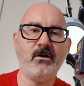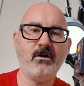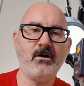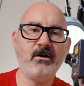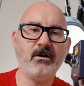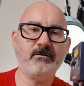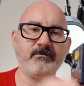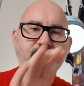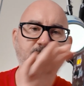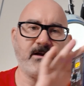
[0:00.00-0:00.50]

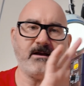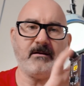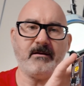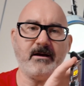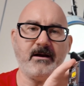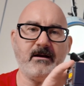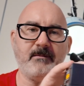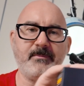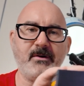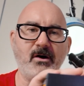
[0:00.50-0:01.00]
of
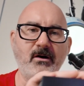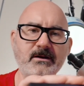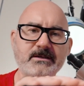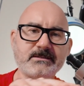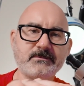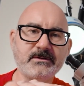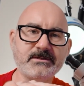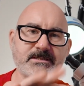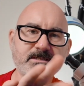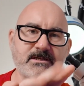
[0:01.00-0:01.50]
a
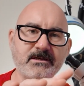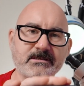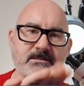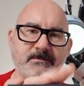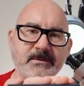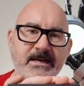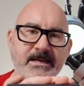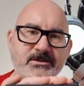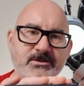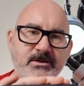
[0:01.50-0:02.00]
box which has got
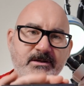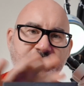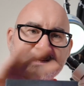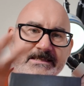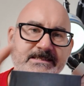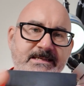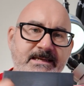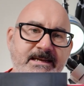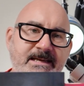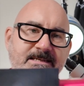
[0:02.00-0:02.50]
some
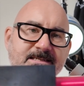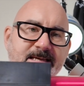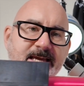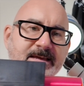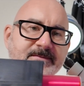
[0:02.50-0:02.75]
electronics in it,